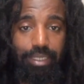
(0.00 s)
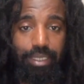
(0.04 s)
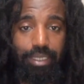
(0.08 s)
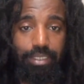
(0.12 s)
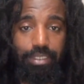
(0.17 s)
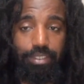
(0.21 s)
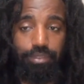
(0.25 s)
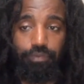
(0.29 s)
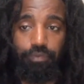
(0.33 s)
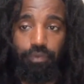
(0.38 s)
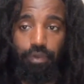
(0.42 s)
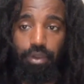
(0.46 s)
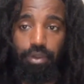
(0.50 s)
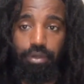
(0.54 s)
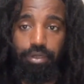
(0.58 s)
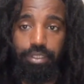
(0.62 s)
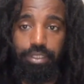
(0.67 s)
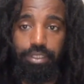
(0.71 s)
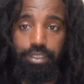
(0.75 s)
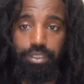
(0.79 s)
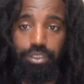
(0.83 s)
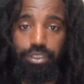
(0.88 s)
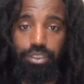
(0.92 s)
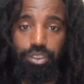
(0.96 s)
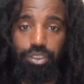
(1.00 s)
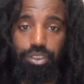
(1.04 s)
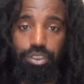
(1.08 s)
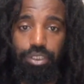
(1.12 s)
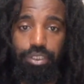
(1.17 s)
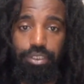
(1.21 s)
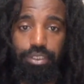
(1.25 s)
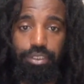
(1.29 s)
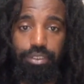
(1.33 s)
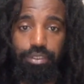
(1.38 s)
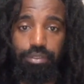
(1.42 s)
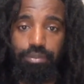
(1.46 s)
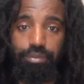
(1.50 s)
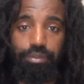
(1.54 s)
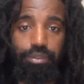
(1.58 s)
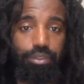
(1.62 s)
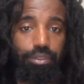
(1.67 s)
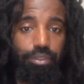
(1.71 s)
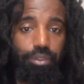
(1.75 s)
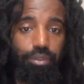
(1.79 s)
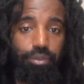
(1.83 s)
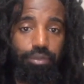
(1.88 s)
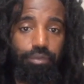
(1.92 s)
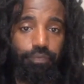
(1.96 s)
as far as just,
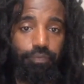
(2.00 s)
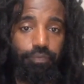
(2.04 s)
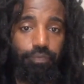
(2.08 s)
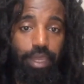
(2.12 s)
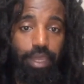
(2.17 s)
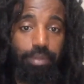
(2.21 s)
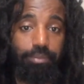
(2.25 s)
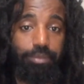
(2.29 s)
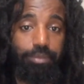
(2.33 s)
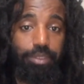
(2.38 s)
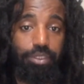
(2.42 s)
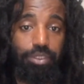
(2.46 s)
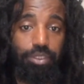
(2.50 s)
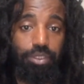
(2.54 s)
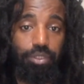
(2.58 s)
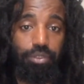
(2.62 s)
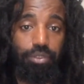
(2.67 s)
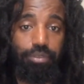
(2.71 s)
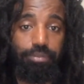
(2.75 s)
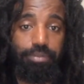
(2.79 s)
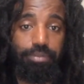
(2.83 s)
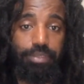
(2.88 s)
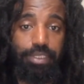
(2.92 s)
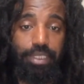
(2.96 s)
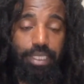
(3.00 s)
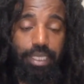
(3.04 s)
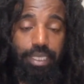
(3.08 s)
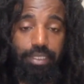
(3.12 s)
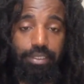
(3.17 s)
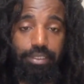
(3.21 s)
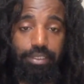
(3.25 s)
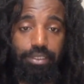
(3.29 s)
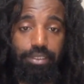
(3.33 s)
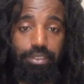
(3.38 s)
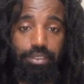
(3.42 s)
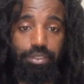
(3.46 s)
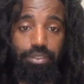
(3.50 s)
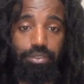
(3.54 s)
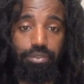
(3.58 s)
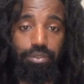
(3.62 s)
you know, the family circumstances.